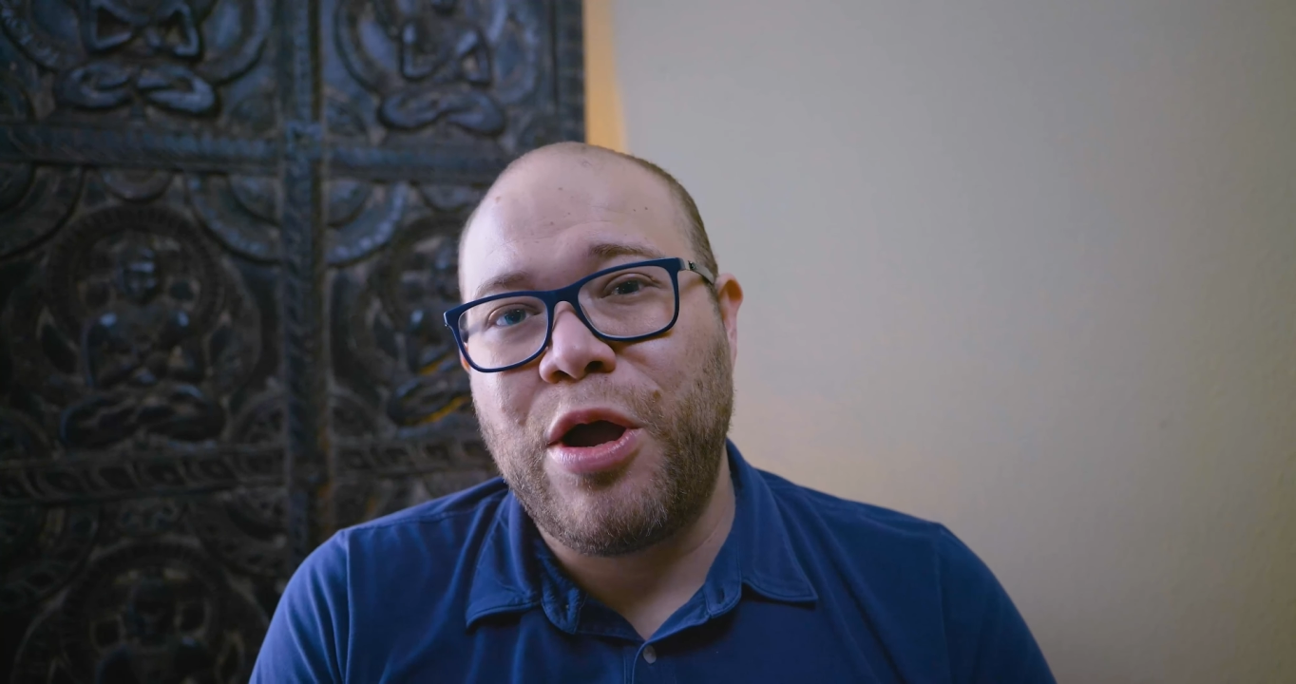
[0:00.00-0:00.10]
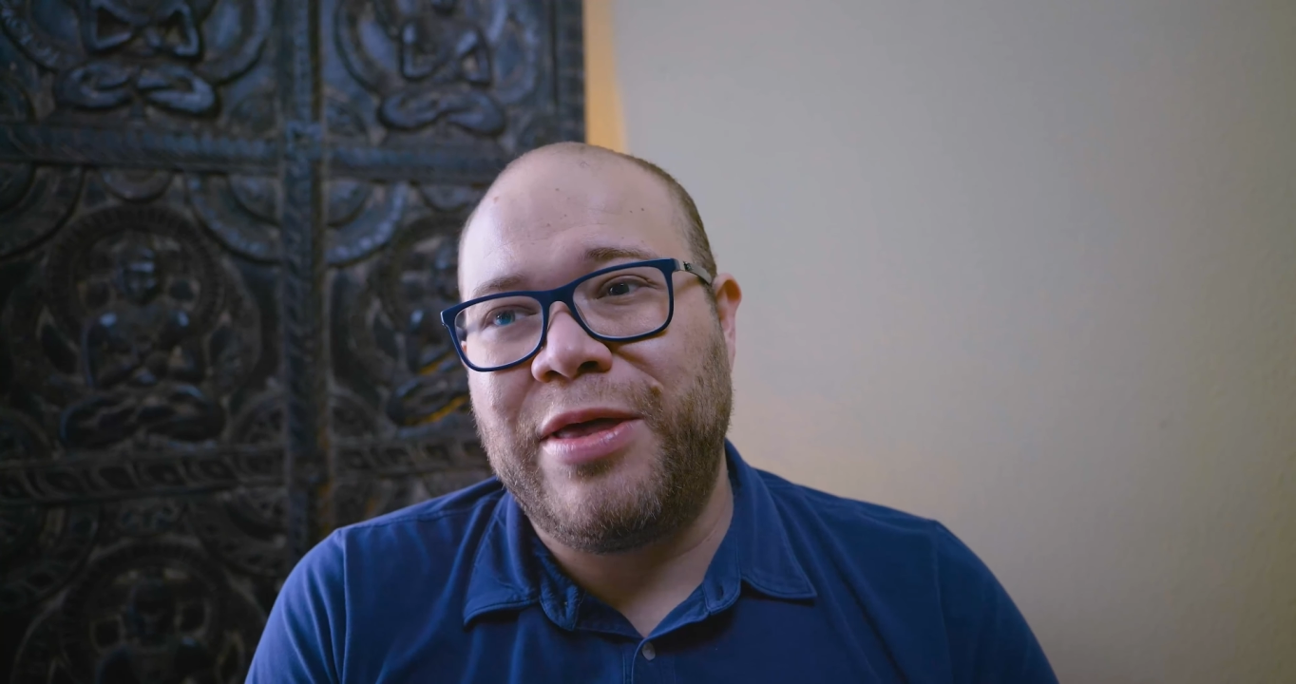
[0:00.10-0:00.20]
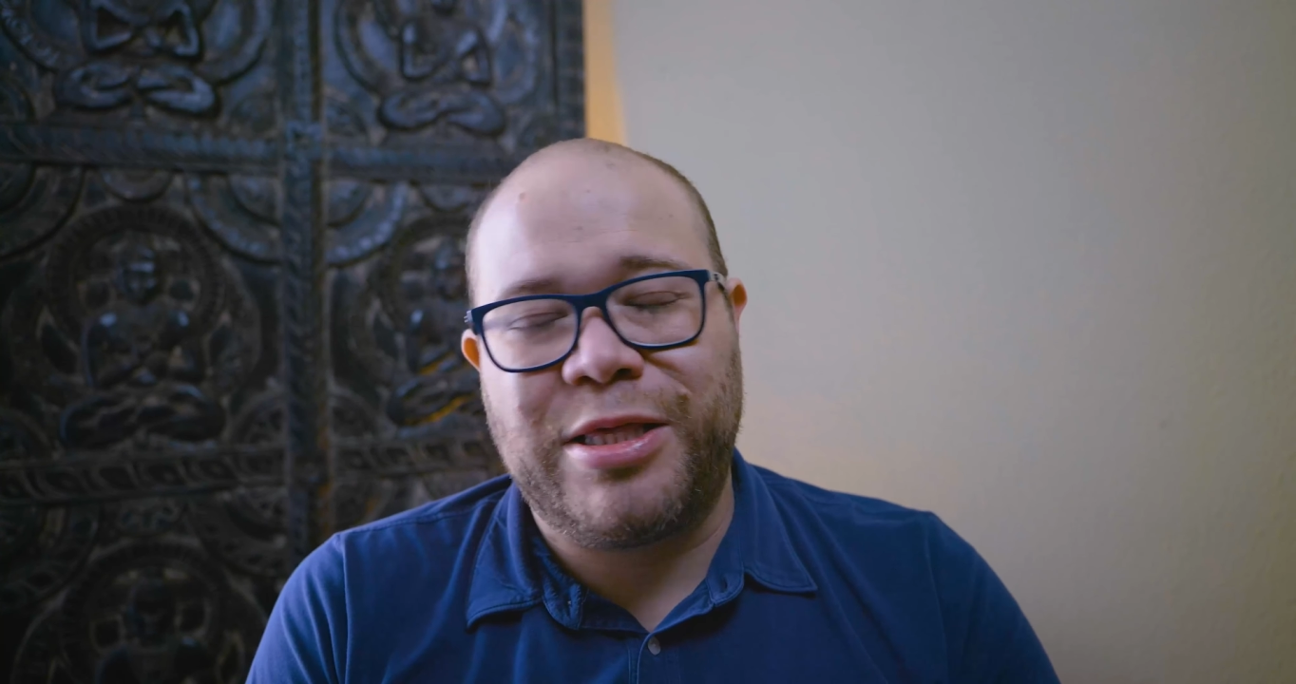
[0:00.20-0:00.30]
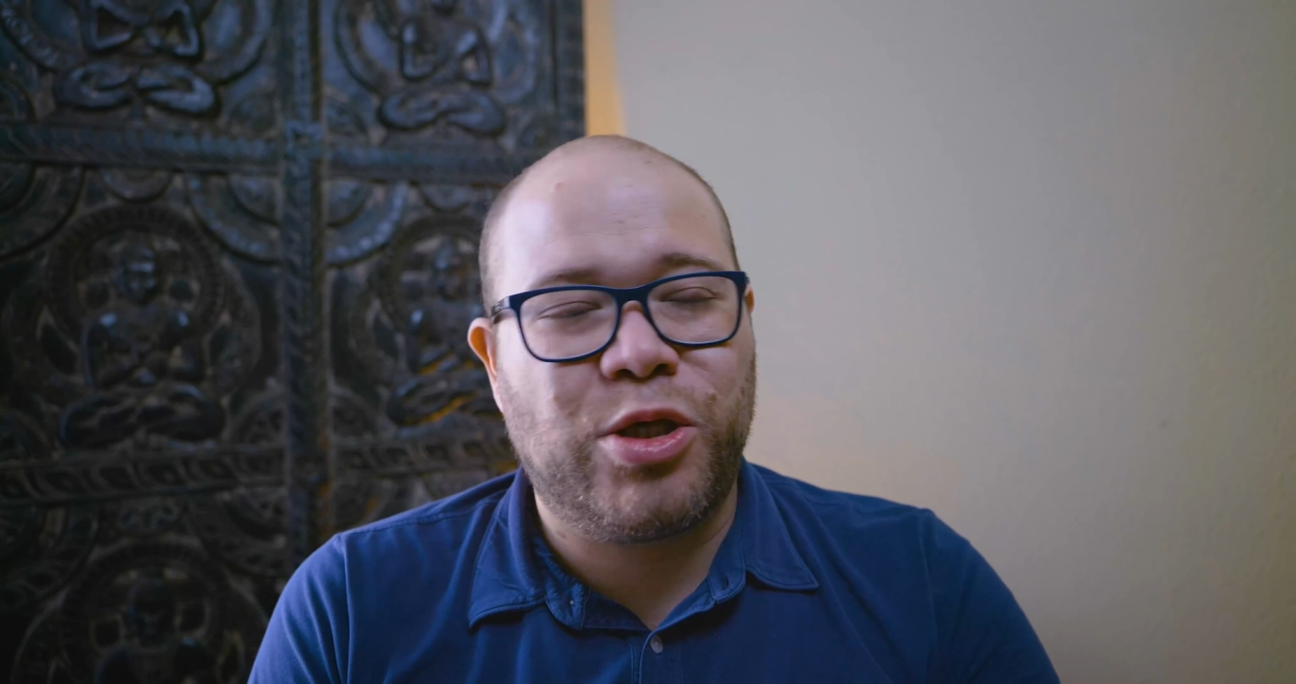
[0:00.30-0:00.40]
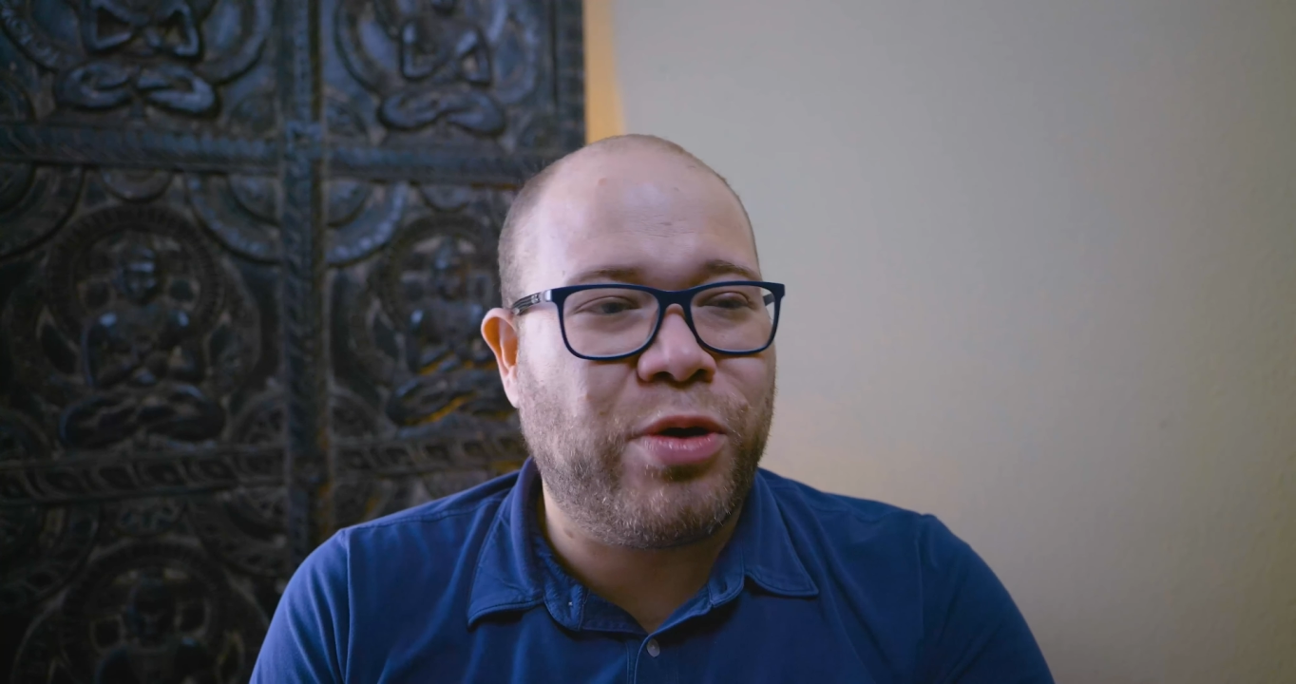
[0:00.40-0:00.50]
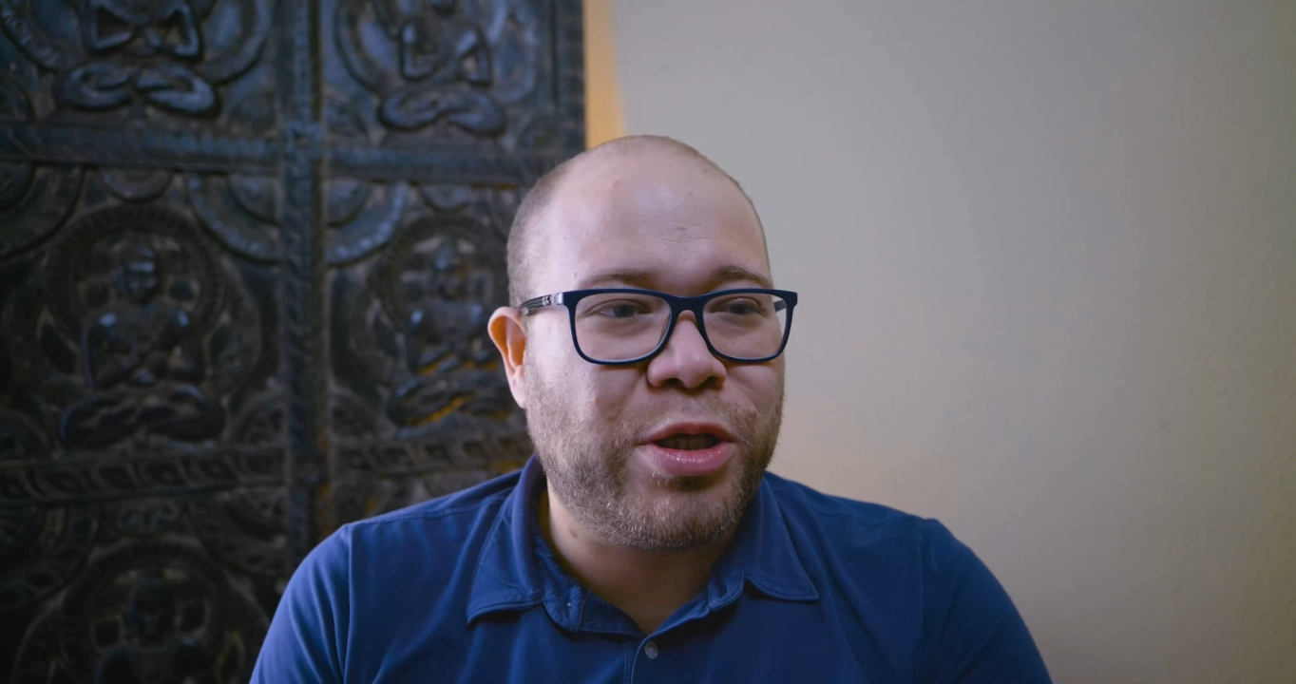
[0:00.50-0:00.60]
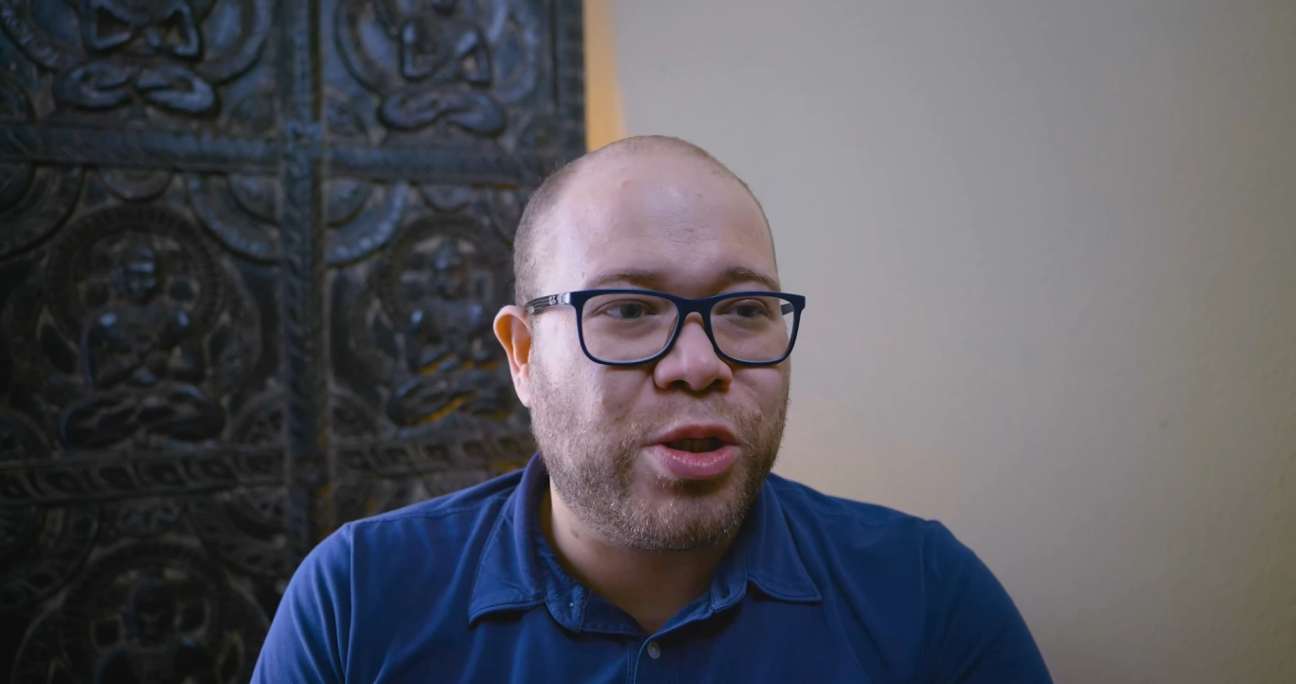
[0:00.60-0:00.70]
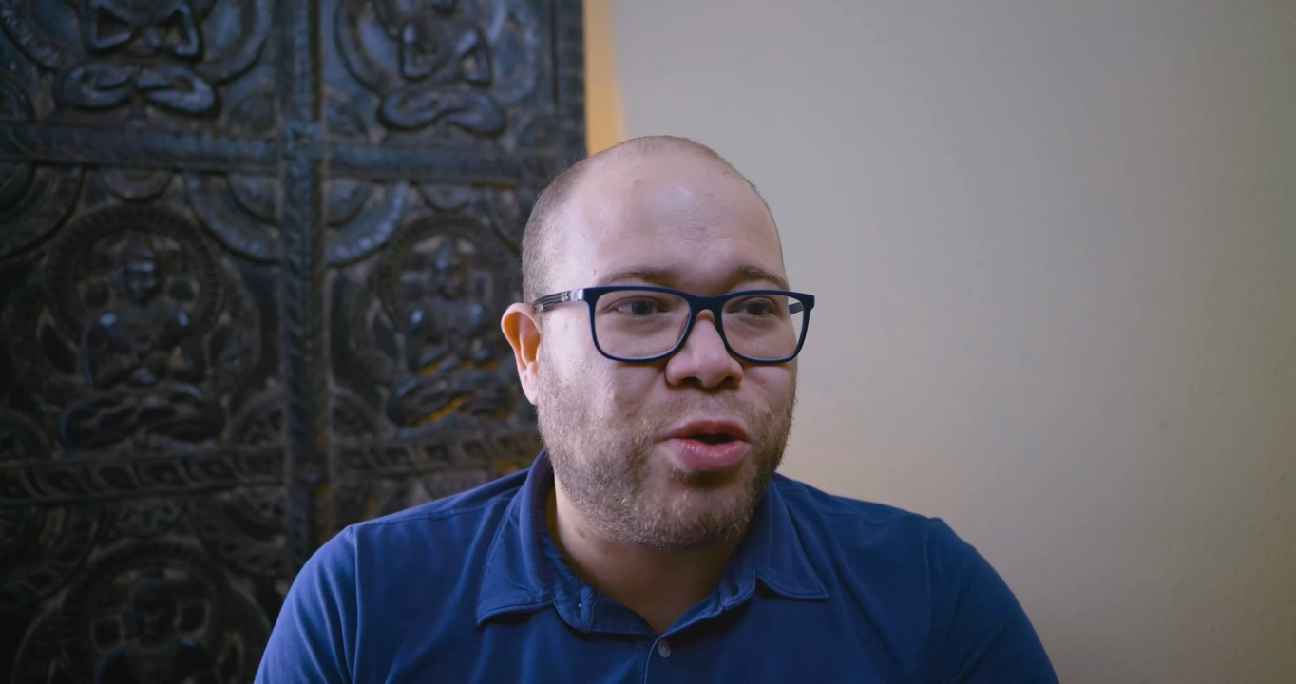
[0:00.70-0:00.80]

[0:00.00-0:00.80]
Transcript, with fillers: that stretches